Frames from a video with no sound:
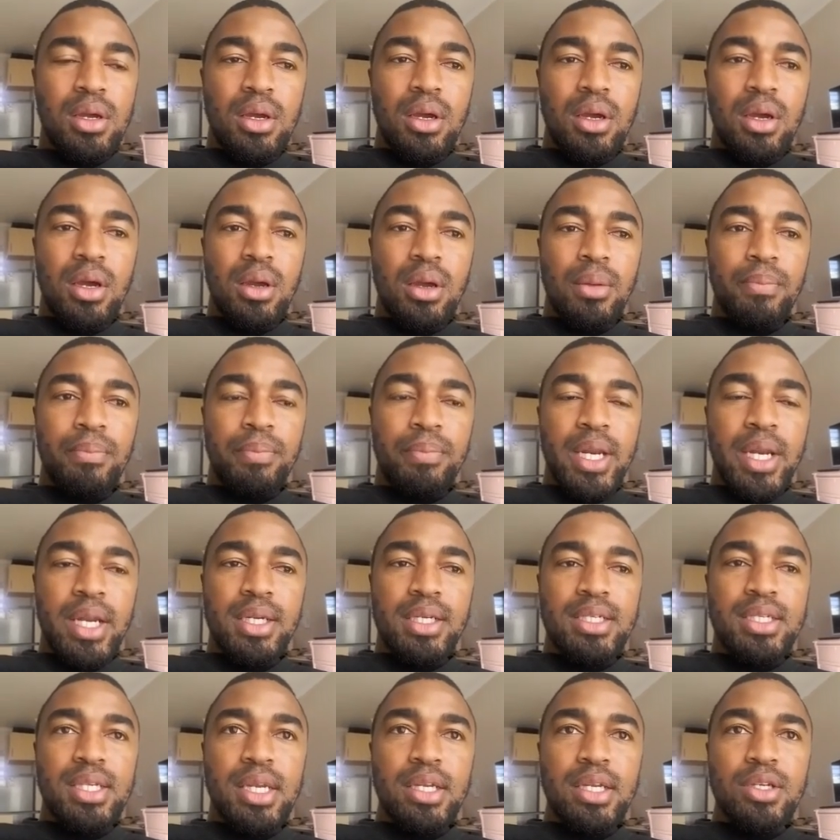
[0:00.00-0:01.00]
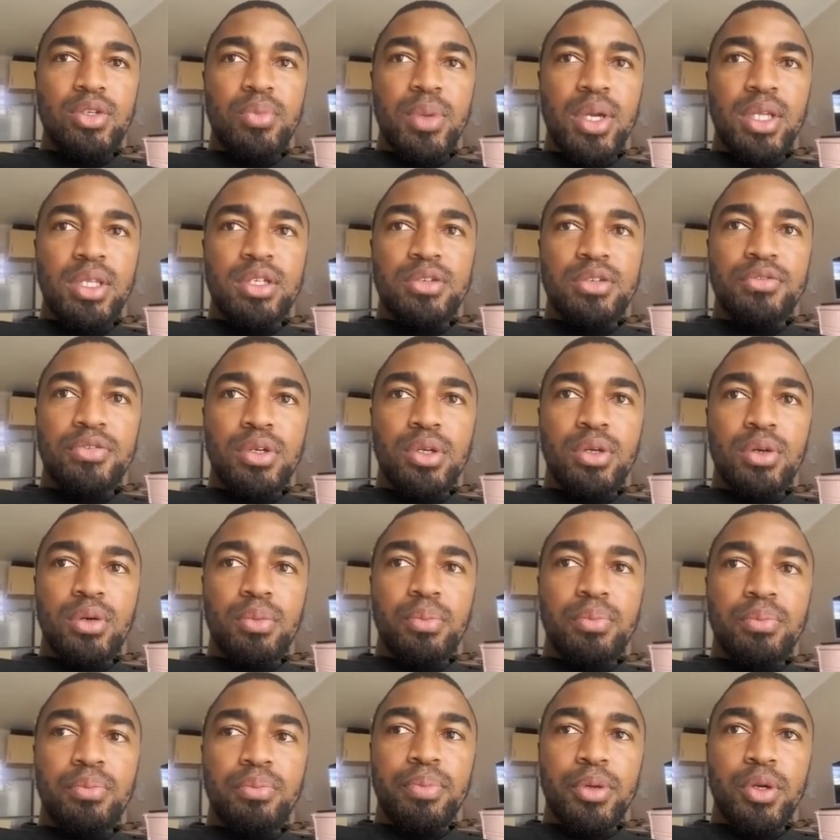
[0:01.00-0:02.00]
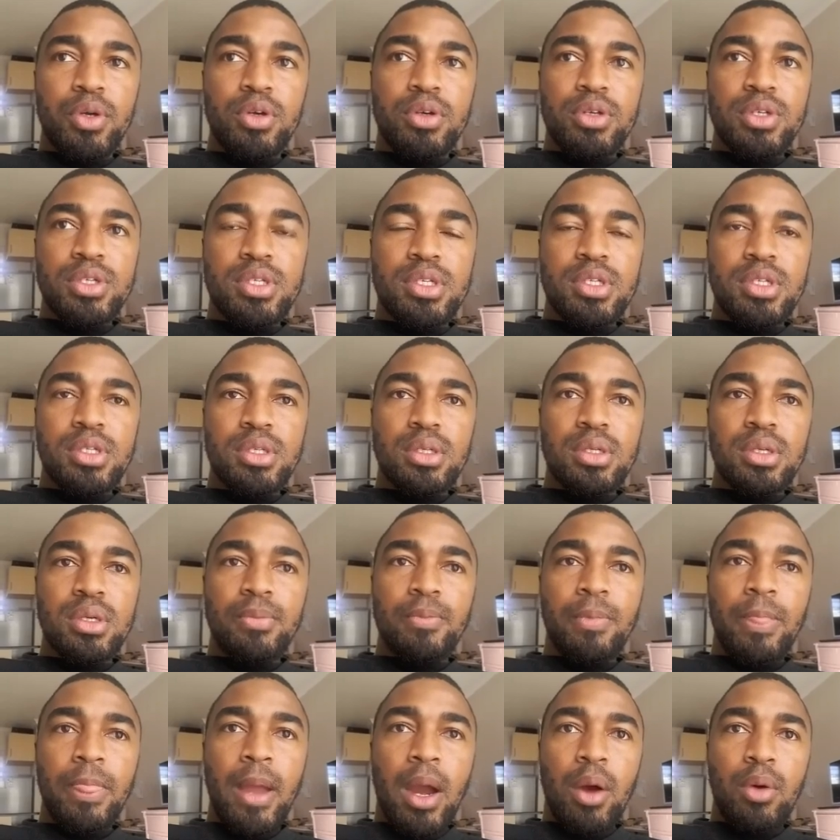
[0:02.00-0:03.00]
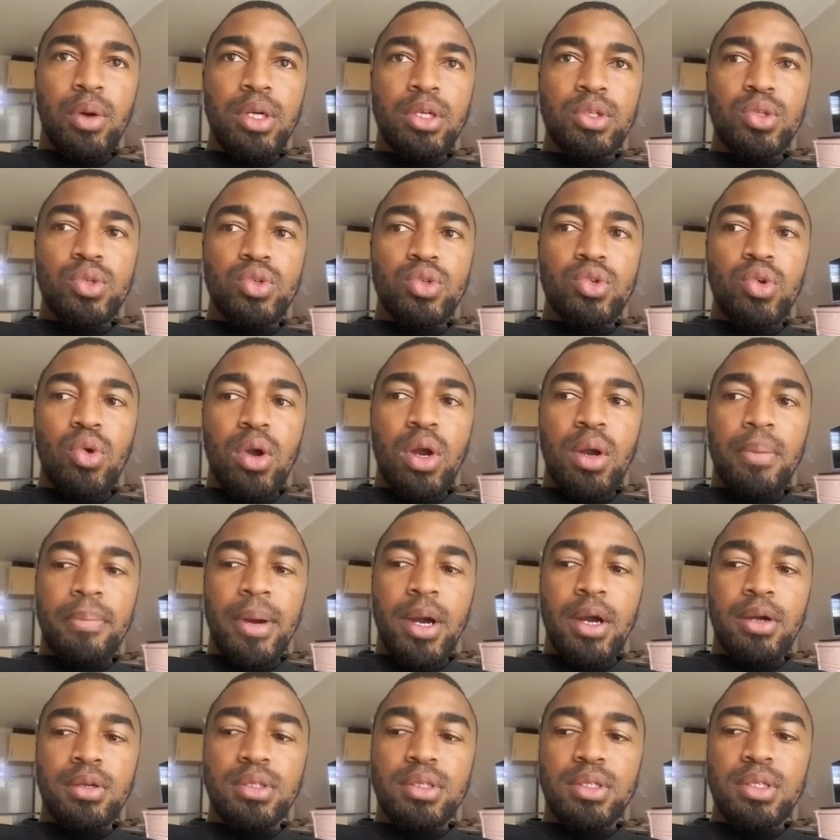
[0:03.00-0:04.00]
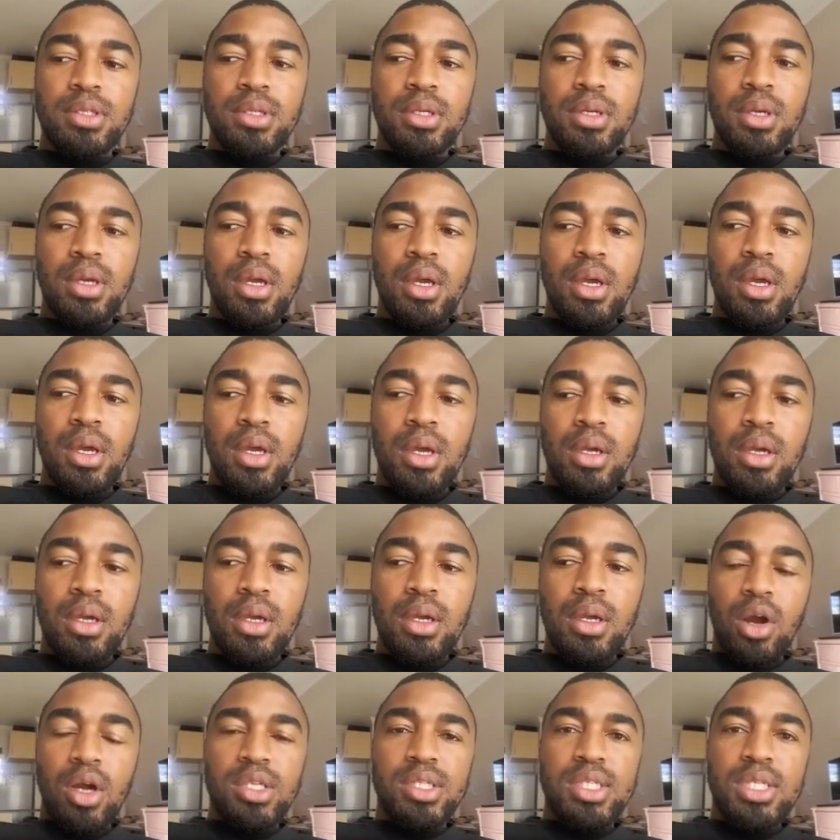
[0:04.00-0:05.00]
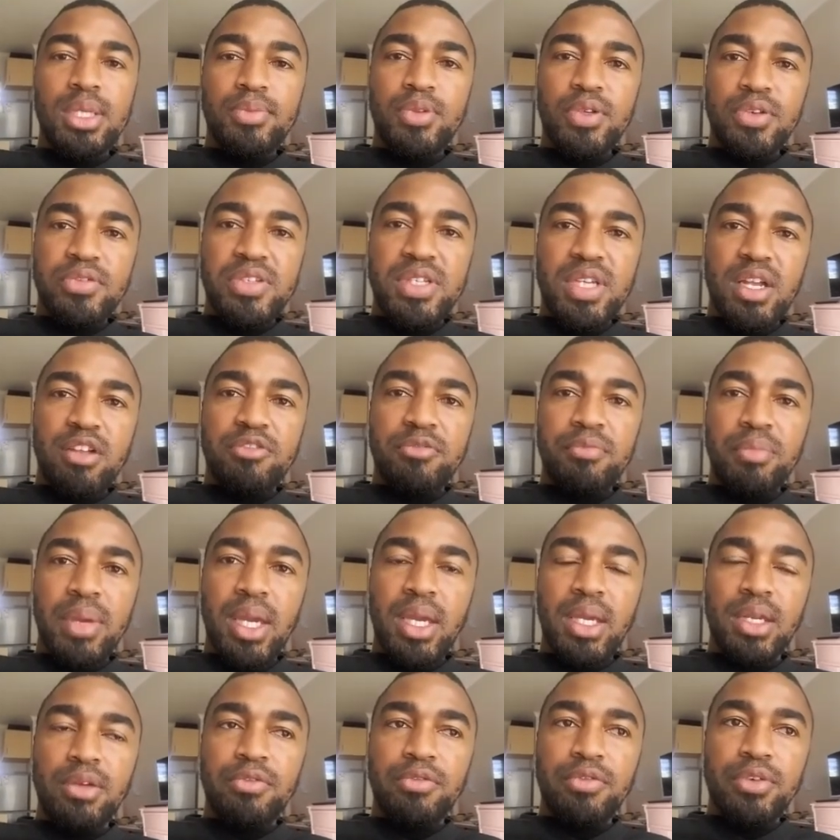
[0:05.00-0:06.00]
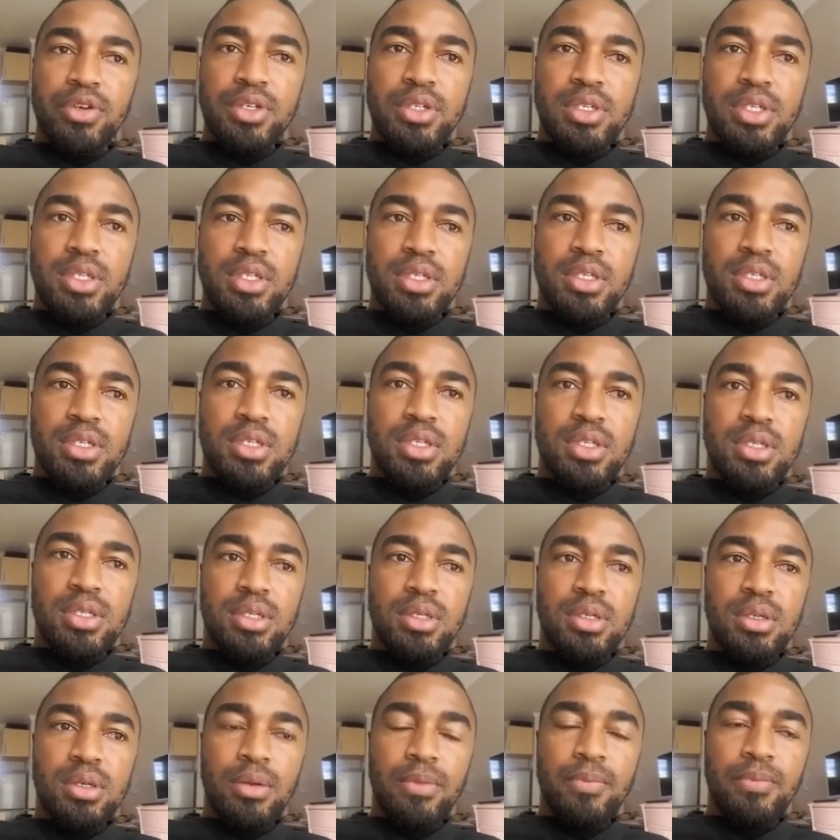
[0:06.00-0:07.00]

But I decided to make this video because I wanted to talk about the concept of self-made versus,